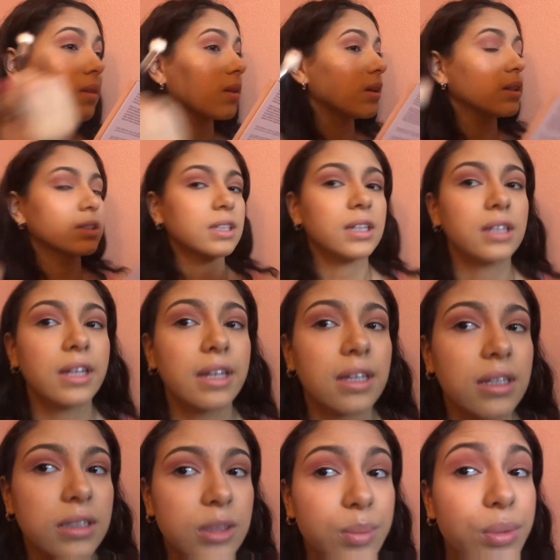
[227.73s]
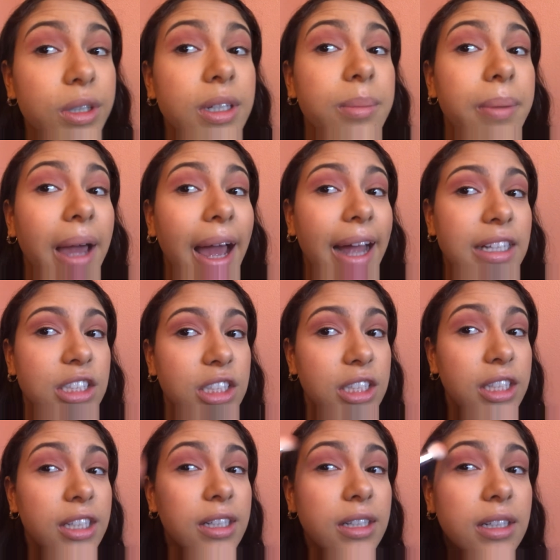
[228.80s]
You see, like, it's pretty patchy
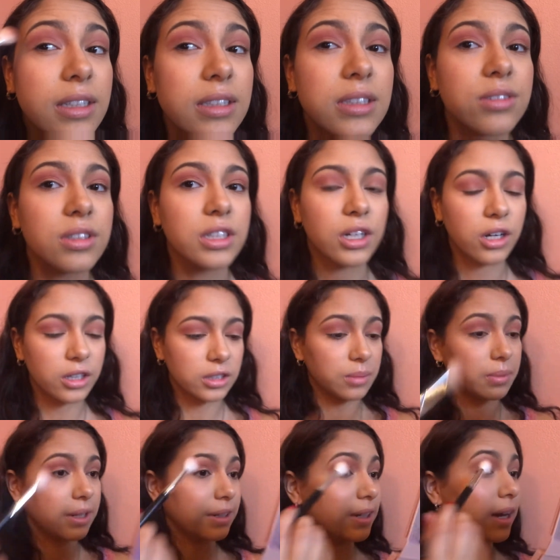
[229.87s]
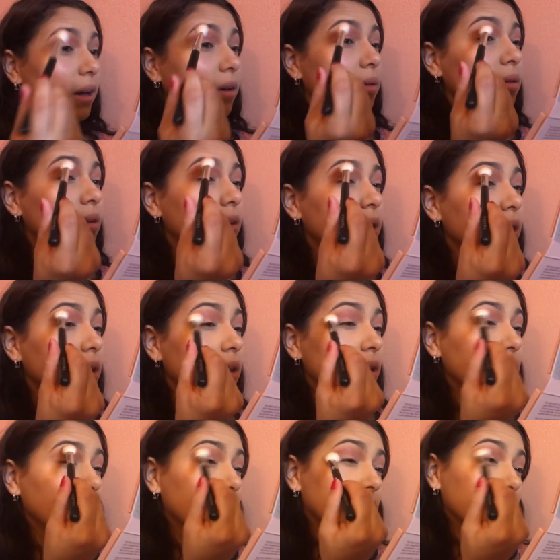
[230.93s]
and it's really hard to blend out.
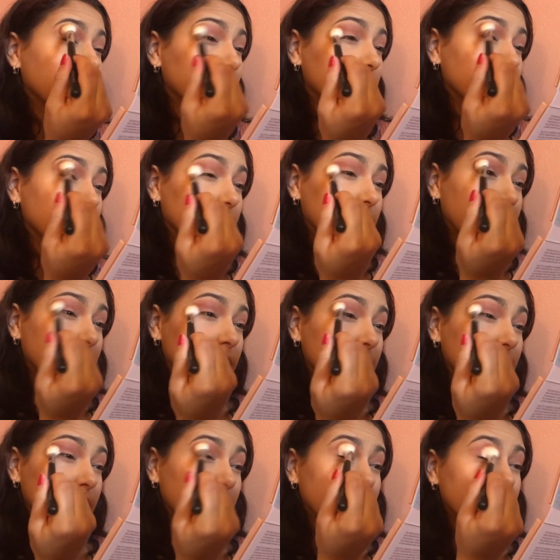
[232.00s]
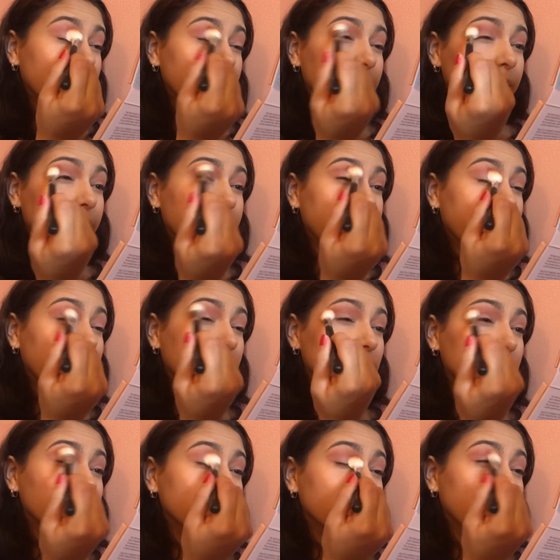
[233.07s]
So I guess it's take a little more extra